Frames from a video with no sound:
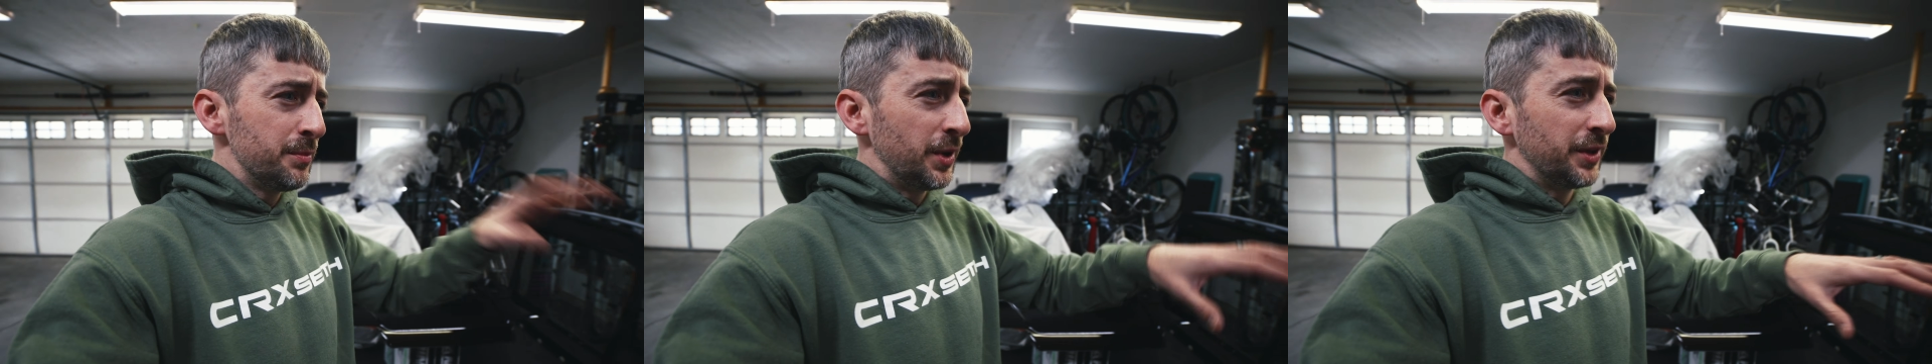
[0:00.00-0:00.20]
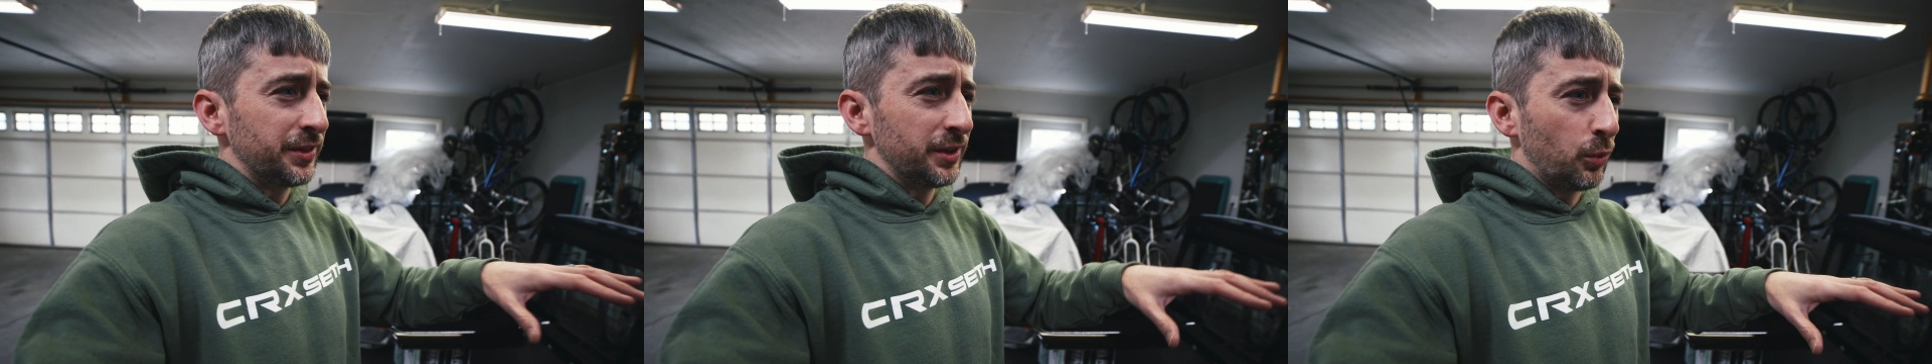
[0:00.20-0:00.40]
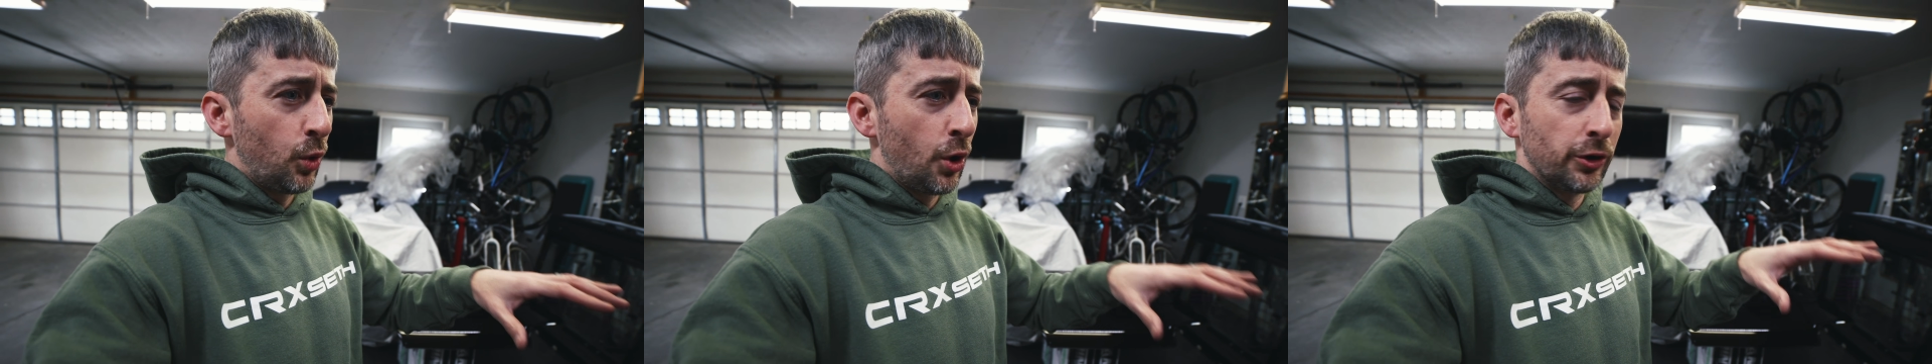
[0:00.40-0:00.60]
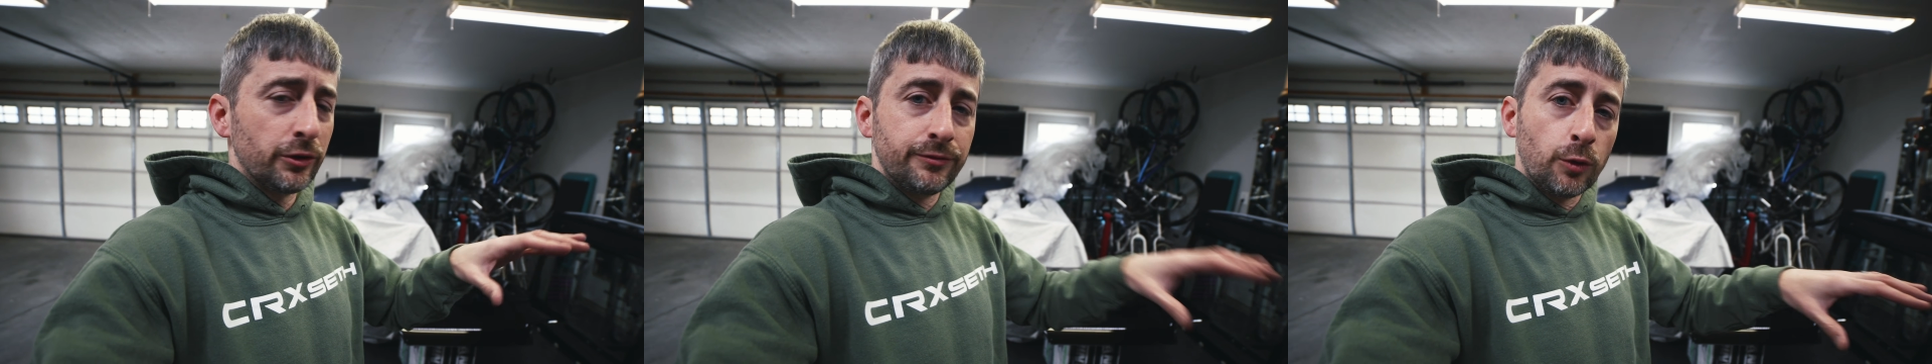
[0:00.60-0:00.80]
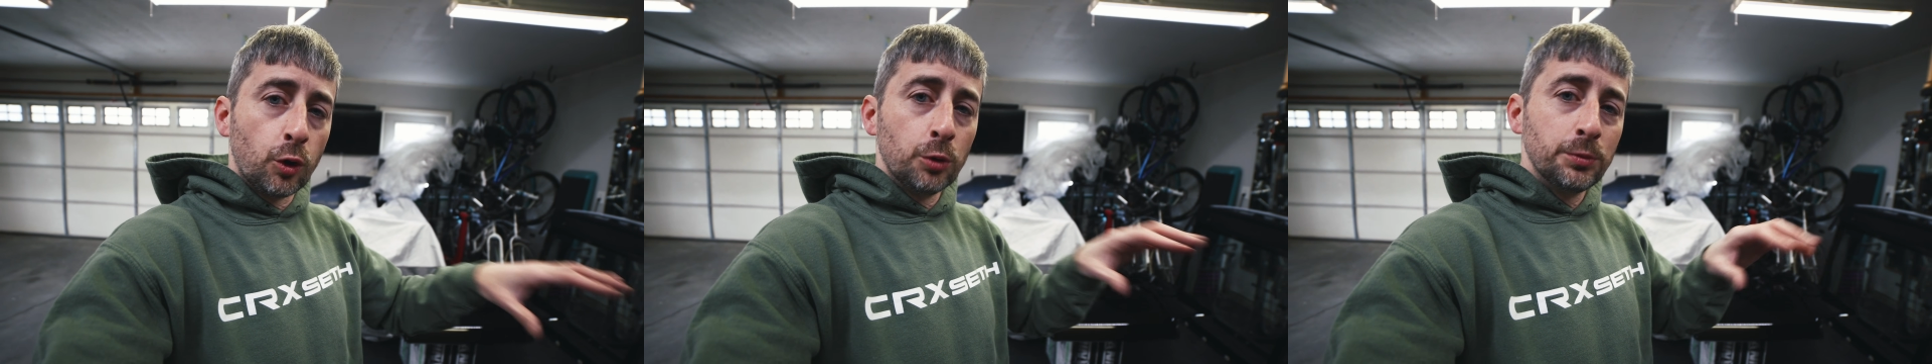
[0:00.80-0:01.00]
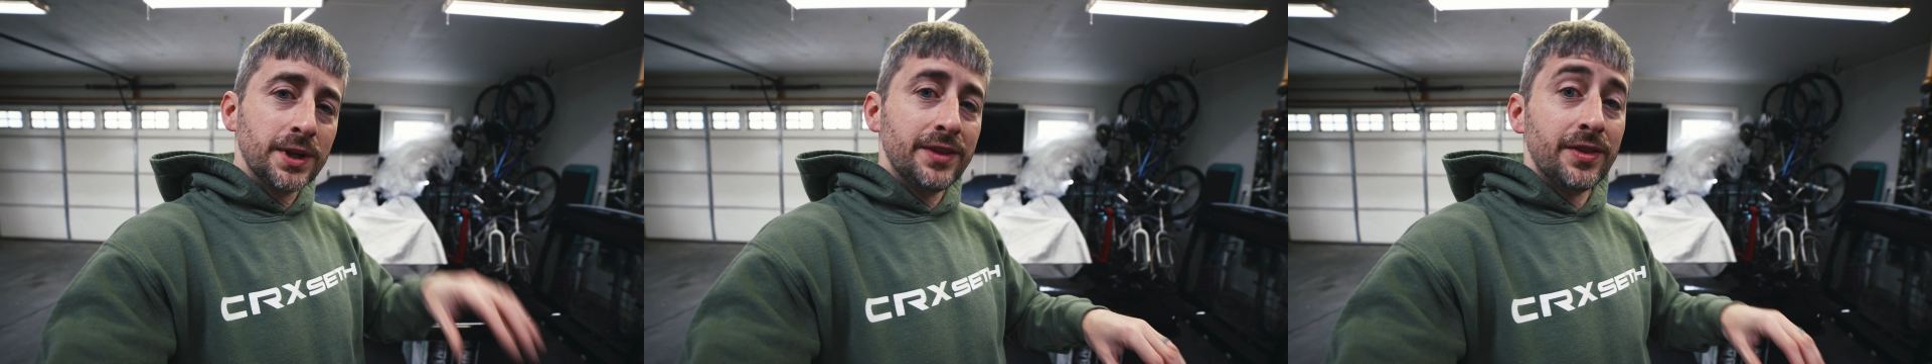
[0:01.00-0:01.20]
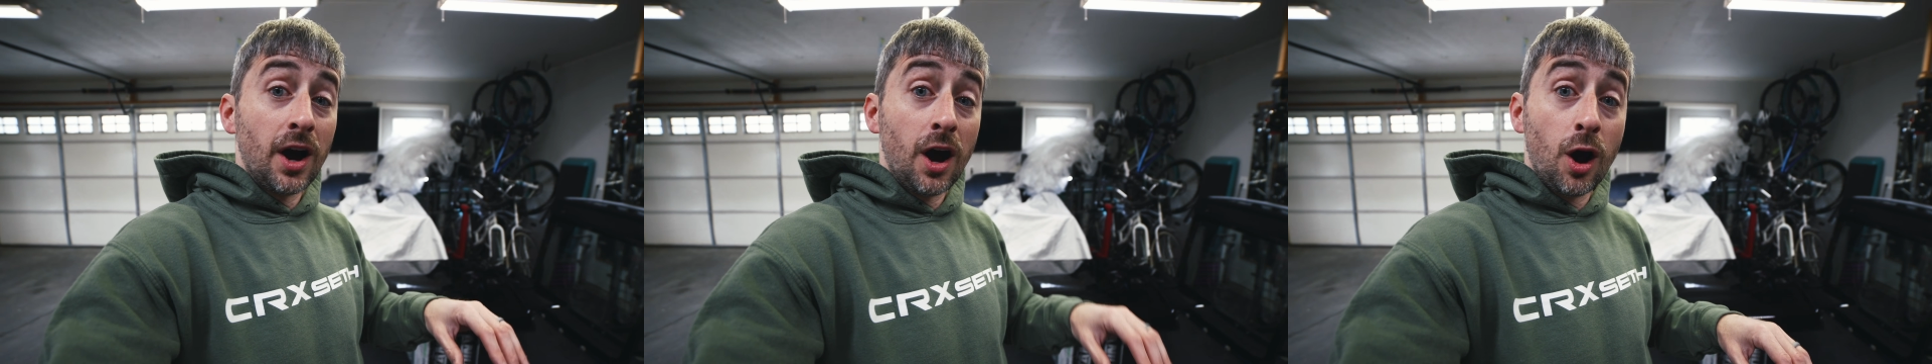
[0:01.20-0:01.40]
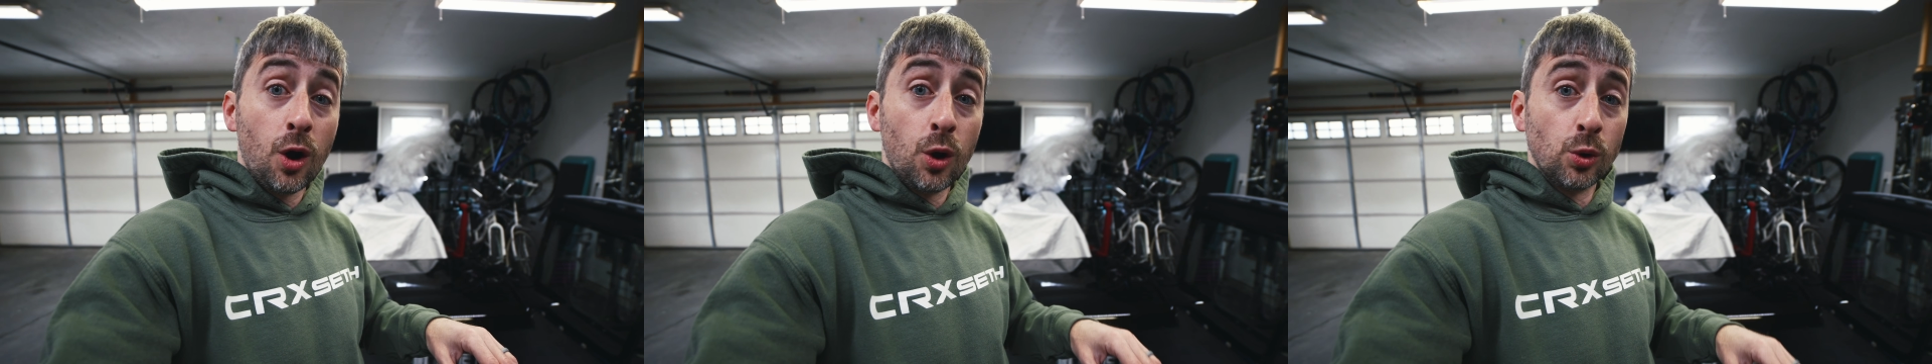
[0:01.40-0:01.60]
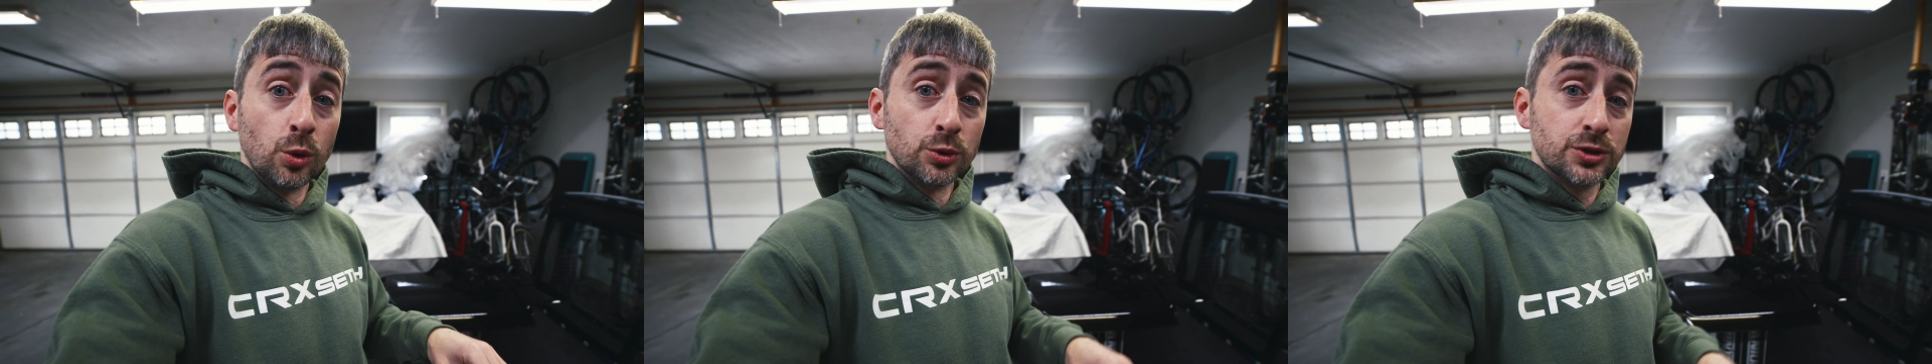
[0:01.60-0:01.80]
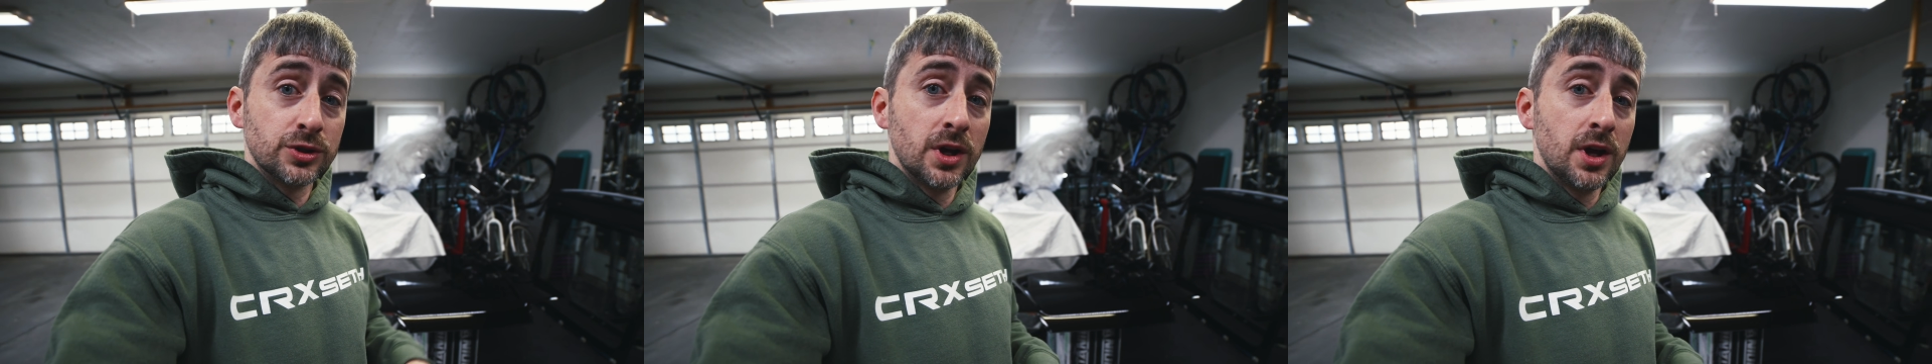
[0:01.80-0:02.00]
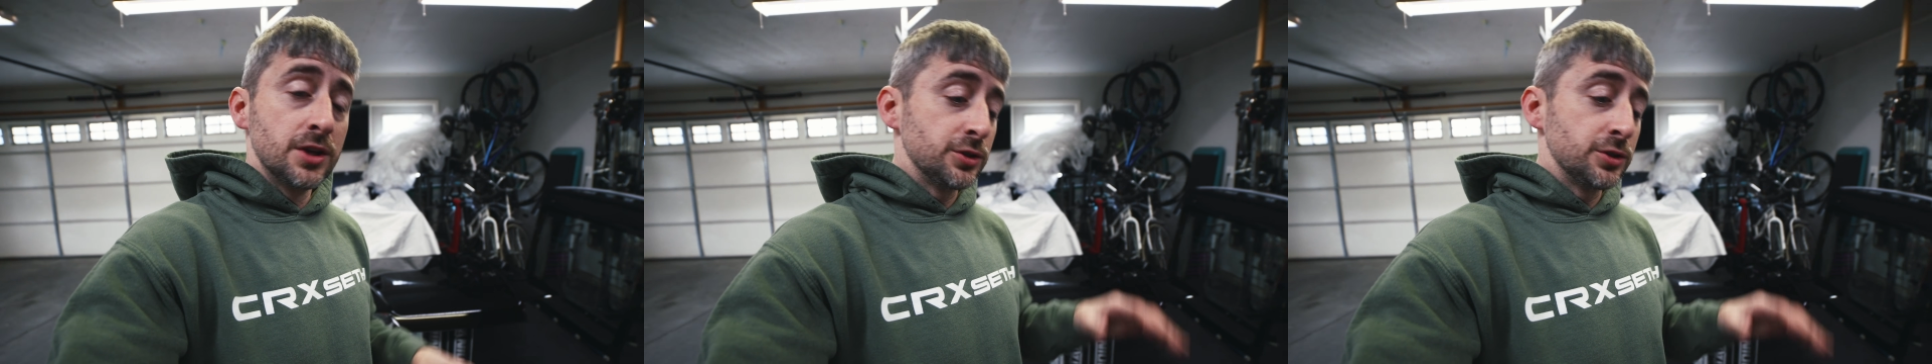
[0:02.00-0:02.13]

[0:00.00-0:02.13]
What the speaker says: but the water formed in the hose,